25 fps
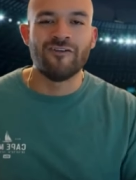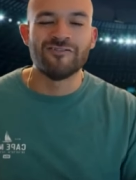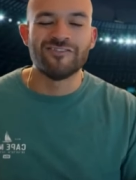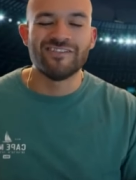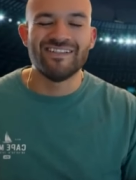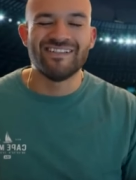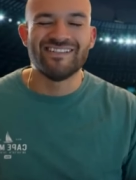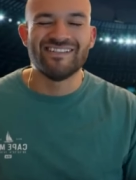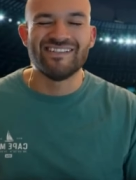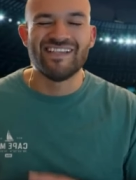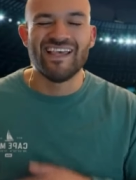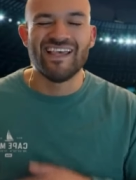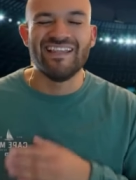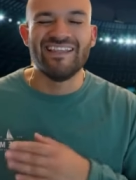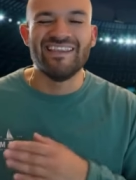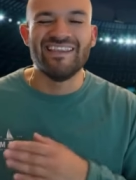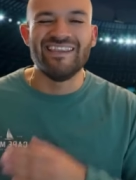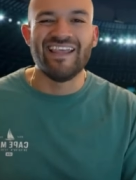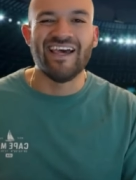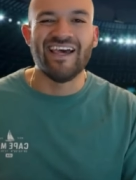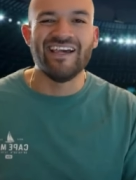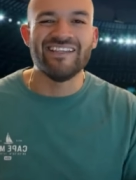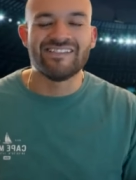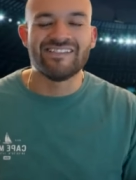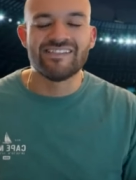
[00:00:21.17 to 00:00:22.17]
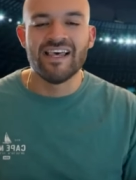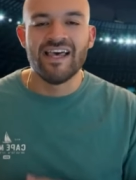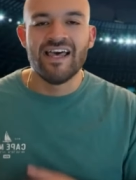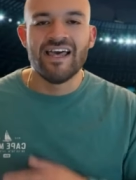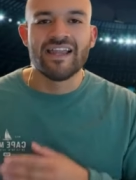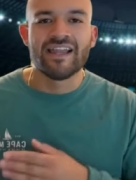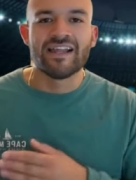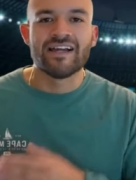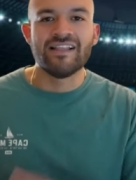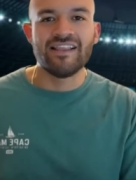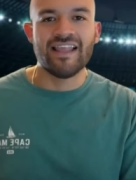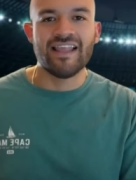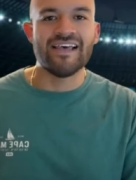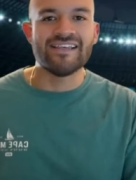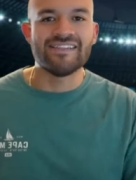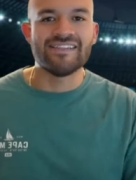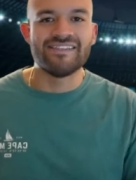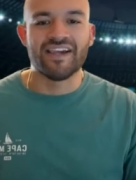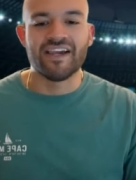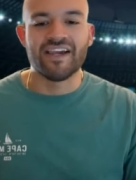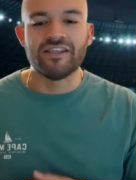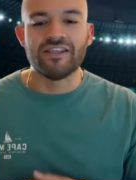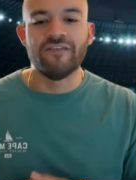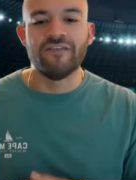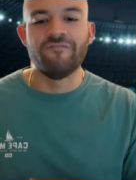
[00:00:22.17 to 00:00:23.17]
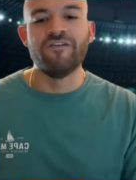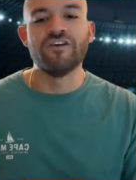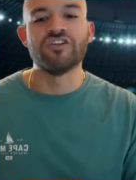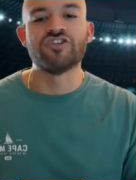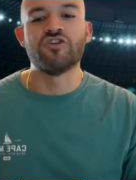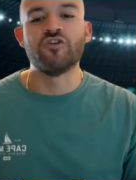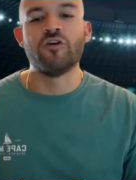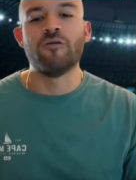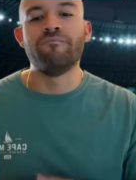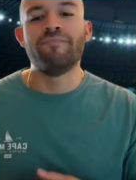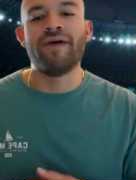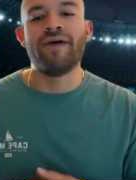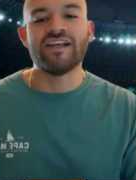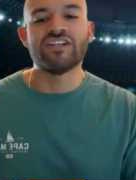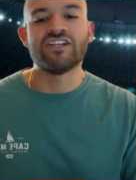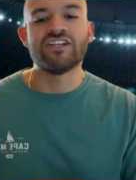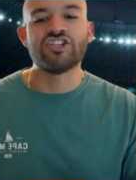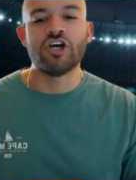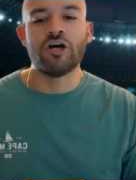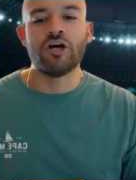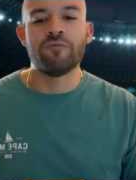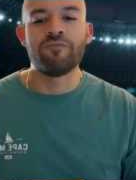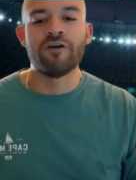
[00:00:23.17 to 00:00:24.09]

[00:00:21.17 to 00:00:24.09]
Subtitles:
This is a nice classic divisional matchup.